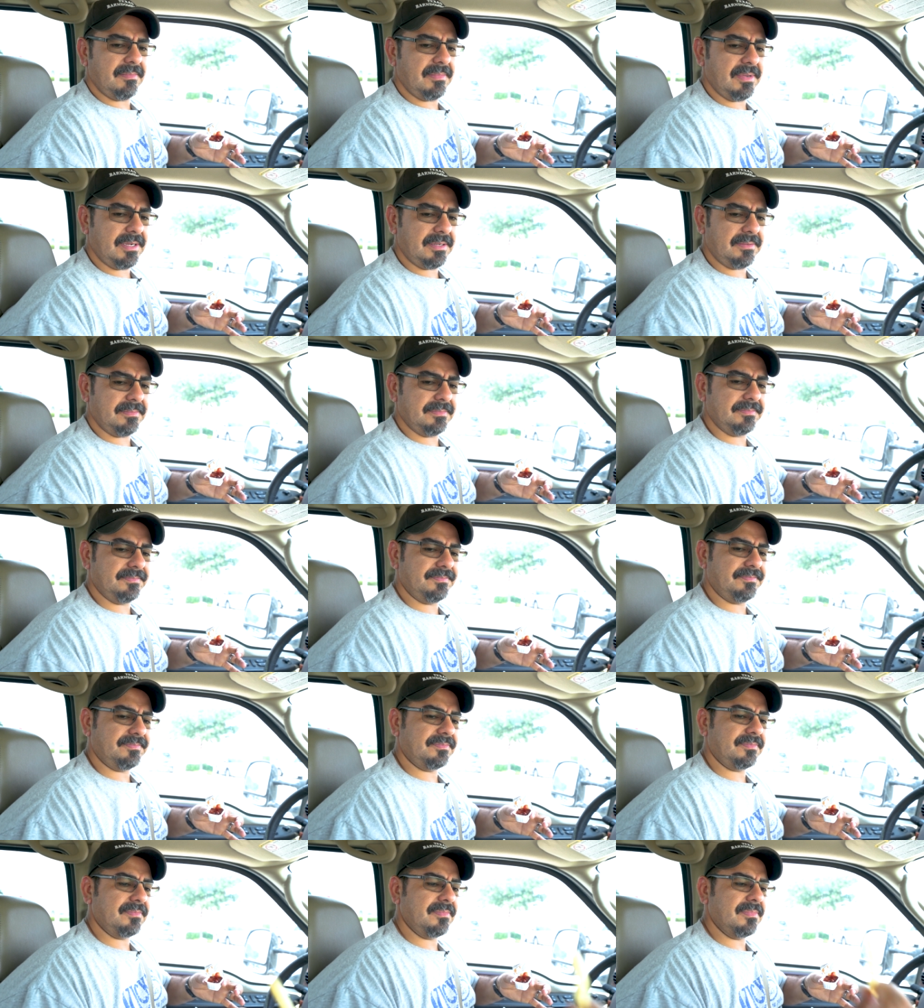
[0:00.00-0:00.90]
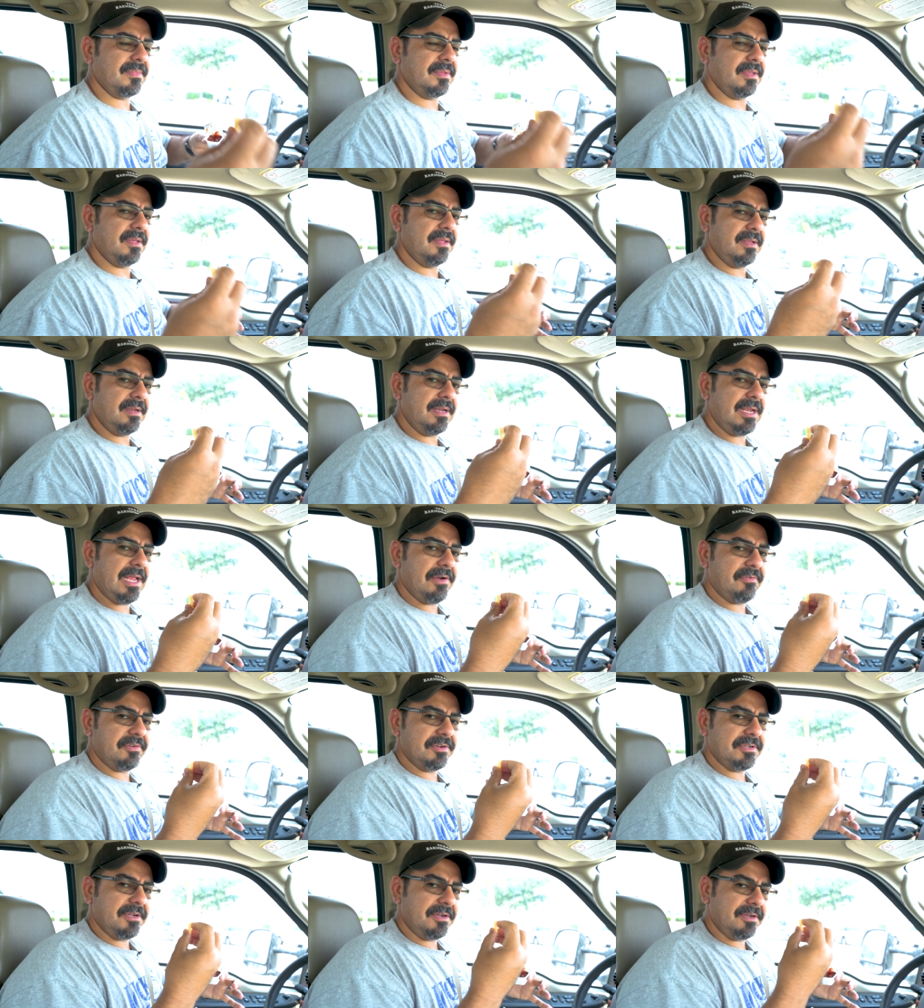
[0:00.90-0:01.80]
But
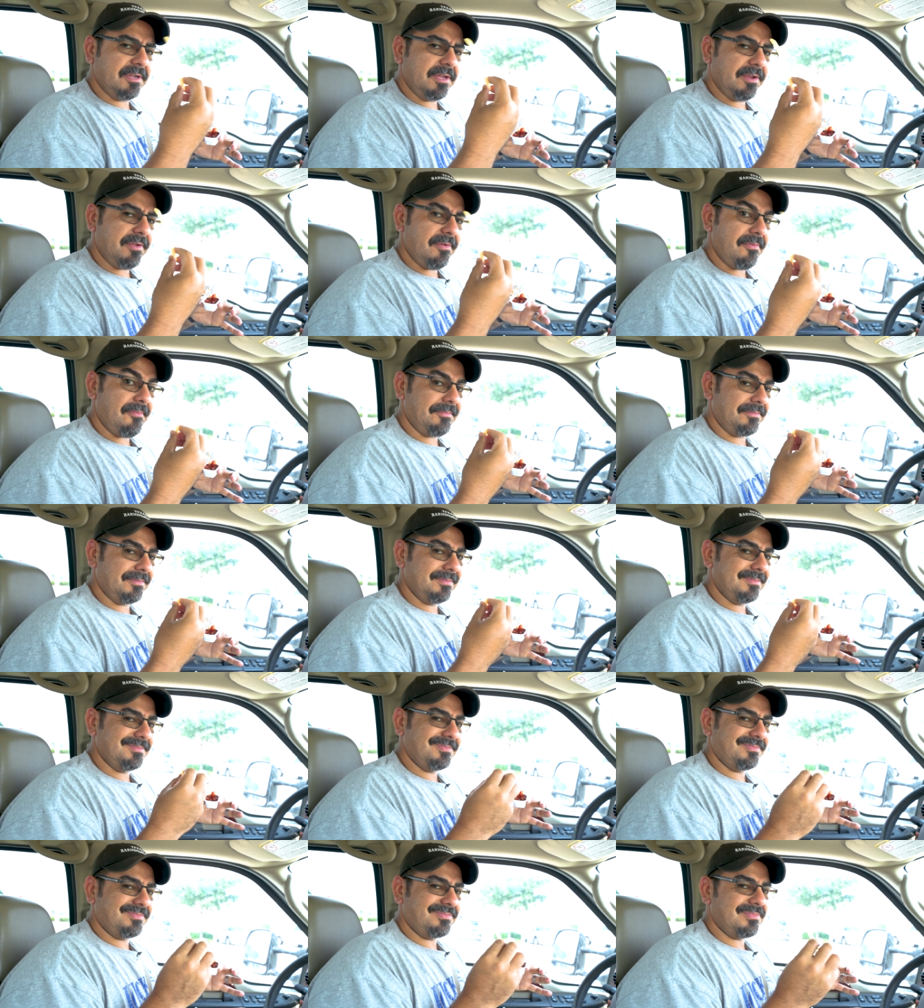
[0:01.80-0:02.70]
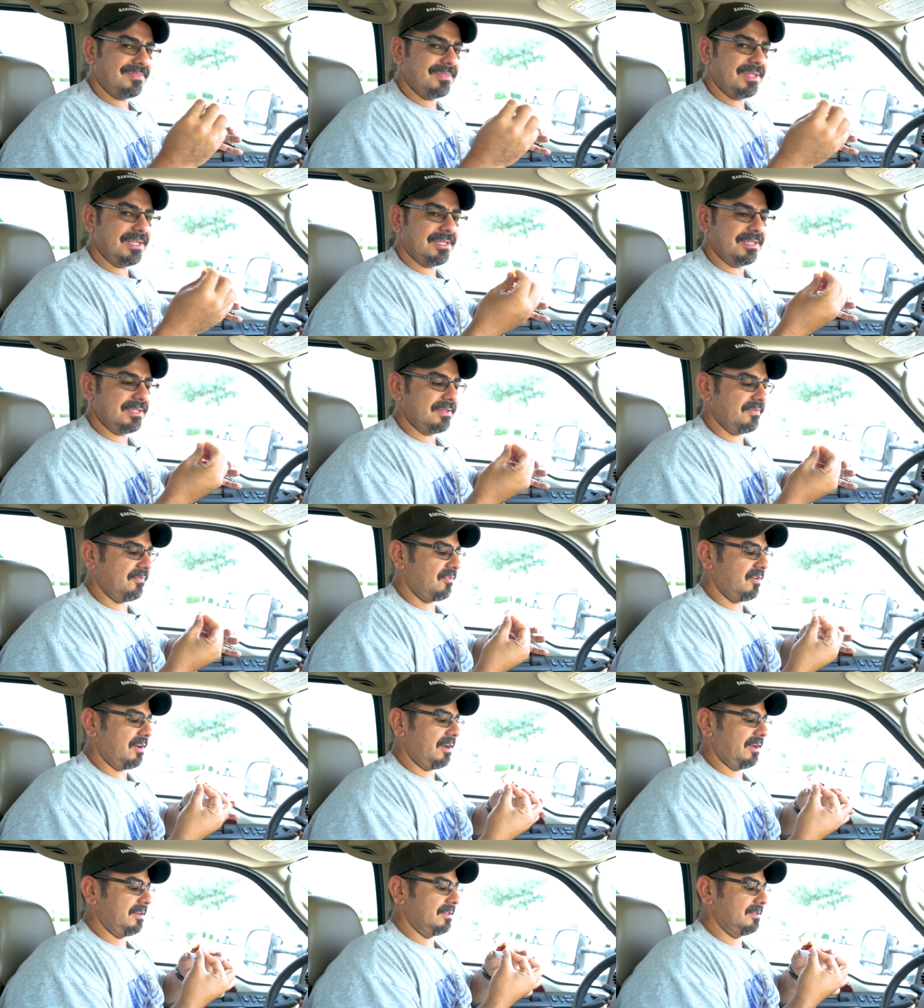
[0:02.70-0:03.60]
now we're talking. This is a
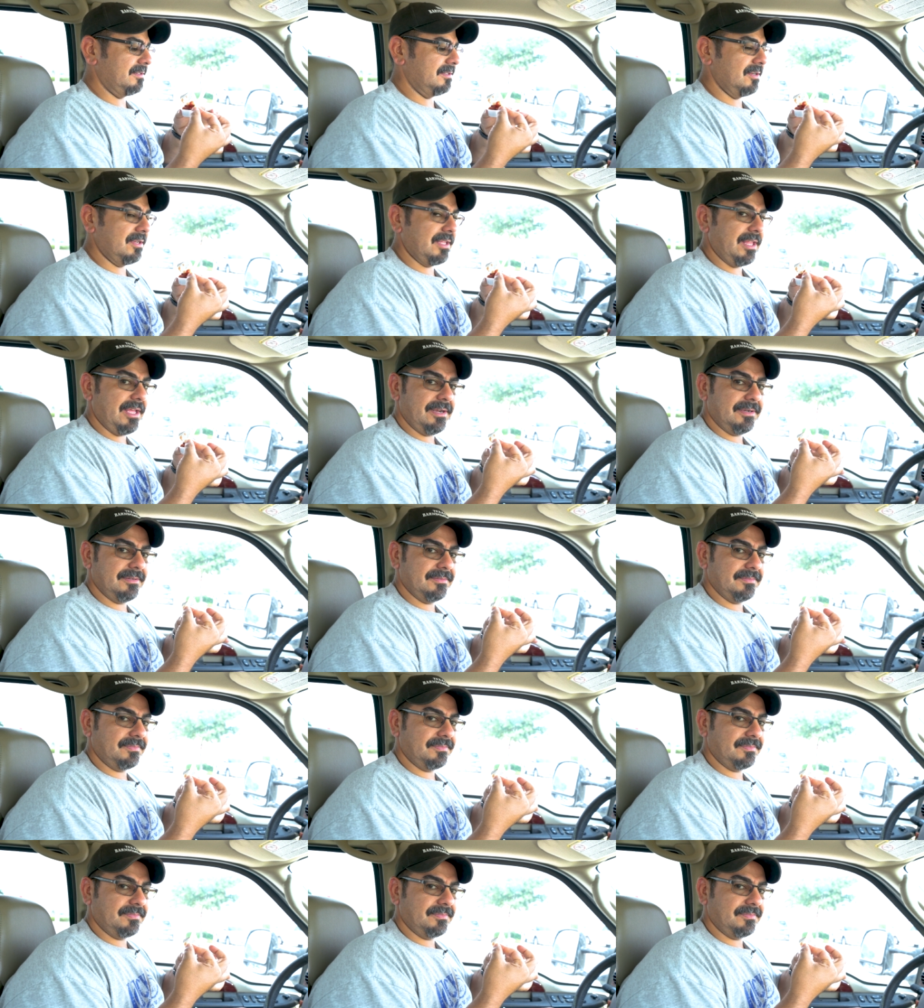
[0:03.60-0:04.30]
fry. Look at that.